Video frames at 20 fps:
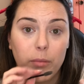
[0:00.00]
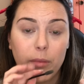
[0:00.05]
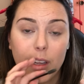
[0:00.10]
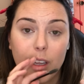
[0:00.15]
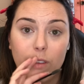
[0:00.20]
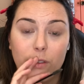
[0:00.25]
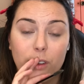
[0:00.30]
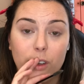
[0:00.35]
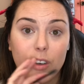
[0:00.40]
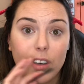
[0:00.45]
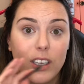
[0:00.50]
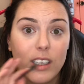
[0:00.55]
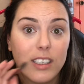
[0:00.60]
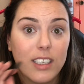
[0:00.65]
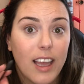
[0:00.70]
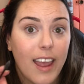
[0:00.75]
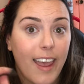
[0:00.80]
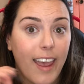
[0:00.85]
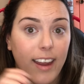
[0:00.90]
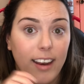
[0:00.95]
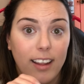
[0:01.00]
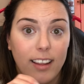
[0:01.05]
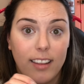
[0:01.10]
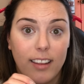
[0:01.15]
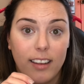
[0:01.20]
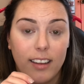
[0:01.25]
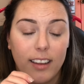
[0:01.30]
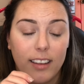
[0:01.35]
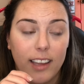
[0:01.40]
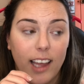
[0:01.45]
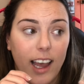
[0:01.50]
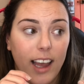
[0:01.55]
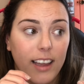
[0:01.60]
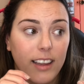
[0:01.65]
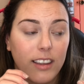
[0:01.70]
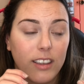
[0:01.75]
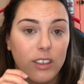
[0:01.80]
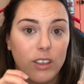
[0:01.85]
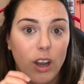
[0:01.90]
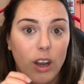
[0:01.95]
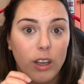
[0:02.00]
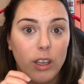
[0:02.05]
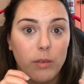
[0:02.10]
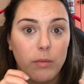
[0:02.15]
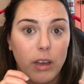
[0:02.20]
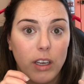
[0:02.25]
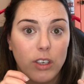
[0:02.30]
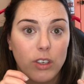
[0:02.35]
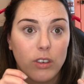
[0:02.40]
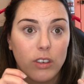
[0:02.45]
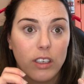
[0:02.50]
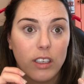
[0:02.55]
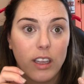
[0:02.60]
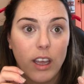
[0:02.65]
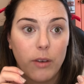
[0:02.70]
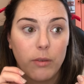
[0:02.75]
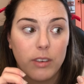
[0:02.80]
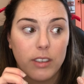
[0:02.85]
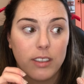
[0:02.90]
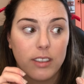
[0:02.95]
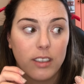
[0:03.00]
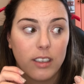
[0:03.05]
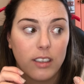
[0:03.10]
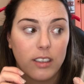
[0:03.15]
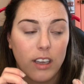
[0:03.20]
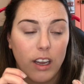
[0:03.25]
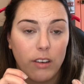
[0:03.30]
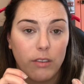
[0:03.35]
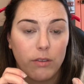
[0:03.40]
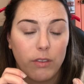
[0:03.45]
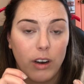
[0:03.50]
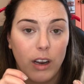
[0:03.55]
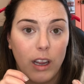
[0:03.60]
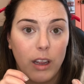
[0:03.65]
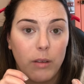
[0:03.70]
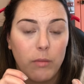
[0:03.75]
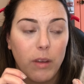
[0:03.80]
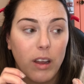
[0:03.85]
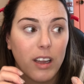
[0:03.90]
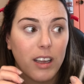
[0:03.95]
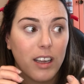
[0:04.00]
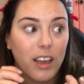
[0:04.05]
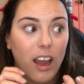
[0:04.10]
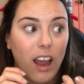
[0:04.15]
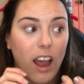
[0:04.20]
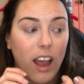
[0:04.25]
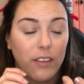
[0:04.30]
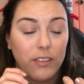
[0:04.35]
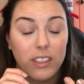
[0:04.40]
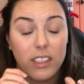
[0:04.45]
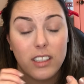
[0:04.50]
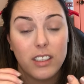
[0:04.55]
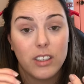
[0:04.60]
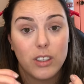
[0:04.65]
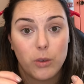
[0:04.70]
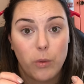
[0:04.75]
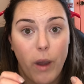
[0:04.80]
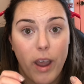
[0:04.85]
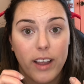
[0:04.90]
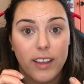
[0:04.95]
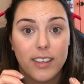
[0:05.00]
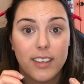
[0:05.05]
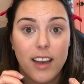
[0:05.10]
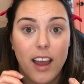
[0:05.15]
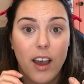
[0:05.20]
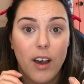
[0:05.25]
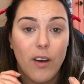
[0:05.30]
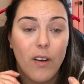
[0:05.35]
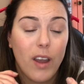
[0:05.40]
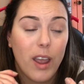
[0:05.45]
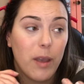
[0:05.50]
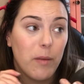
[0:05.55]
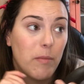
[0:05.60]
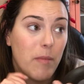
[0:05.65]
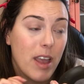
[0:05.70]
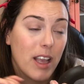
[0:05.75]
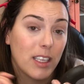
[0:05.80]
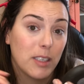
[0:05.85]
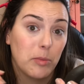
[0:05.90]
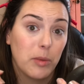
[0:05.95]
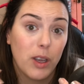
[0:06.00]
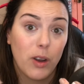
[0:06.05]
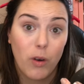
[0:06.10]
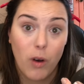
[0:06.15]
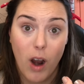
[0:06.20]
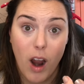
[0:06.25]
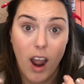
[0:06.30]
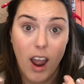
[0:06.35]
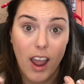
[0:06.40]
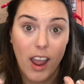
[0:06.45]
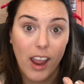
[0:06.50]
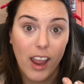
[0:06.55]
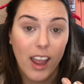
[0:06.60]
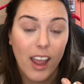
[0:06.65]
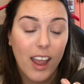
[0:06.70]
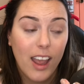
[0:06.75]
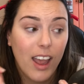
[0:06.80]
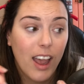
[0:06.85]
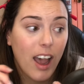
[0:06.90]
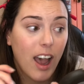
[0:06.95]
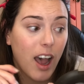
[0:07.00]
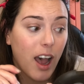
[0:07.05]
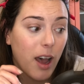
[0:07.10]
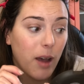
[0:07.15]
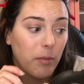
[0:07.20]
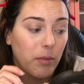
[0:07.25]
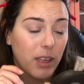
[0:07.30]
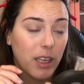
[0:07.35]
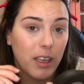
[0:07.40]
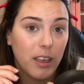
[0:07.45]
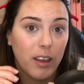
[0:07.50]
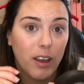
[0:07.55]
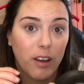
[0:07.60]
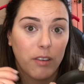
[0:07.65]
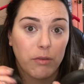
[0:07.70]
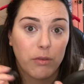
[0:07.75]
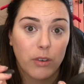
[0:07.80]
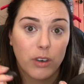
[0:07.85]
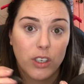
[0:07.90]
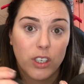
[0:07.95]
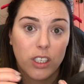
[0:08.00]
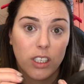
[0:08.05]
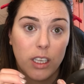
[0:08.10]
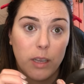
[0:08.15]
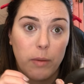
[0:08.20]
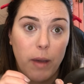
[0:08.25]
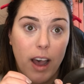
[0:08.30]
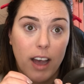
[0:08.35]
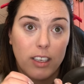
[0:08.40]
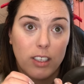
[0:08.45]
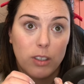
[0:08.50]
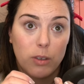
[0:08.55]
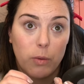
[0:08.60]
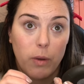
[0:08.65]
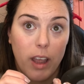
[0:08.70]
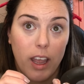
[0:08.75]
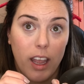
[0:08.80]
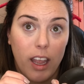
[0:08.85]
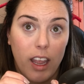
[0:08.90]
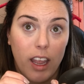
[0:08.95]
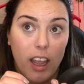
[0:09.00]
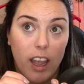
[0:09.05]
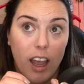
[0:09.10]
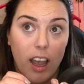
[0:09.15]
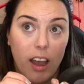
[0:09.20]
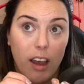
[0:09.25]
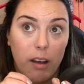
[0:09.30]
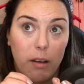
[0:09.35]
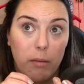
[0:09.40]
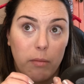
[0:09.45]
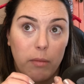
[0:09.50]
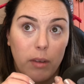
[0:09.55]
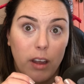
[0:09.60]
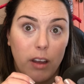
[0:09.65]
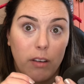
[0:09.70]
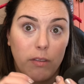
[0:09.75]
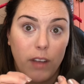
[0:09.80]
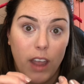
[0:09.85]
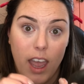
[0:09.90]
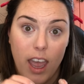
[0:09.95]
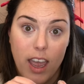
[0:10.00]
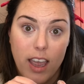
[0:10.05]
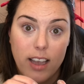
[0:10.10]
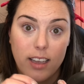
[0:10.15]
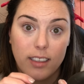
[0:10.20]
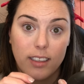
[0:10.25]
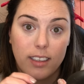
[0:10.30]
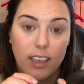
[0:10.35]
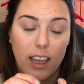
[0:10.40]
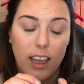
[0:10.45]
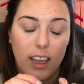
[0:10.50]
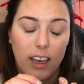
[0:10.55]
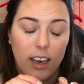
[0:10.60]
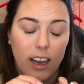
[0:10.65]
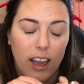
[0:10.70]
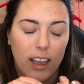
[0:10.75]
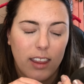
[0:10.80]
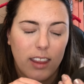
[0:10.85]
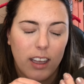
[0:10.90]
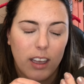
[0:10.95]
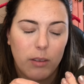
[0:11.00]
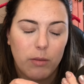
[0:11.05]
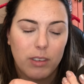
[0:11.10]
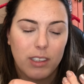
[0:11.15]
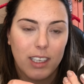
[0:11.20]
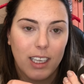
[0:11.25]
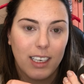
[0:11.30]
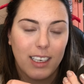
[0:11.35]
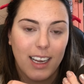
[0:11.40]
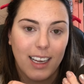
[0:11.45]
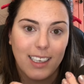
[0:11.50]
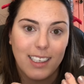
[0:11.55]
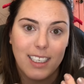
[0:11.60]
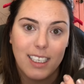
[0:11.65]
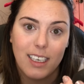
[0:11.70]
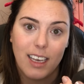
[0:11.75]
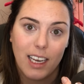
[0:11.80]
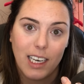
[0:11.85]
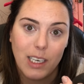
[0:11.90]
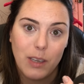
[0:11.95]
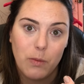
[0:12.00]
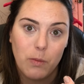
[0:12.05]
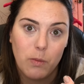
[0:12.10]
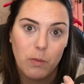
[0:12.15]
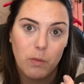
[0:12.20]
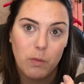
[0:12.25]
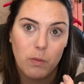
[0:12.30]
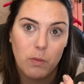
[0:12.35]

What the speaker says: If you're into anything like that, the documentary that was done for him, I've seen it twice now, it makes me cry. He unfortunately passed away of AIDS in, I think it was like 1990